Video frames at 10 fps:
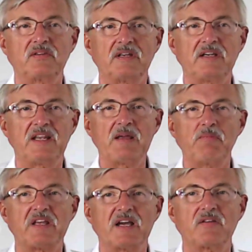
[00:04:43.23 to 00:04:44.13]

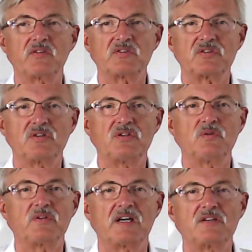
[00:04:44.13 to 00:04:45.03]
enabling others to do
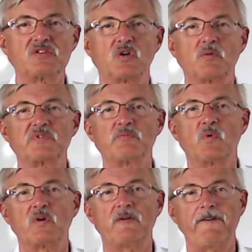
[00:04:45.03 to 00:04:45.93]
their jobs
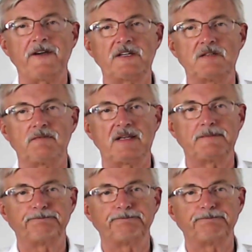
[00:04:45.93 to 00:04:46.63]
more effectively.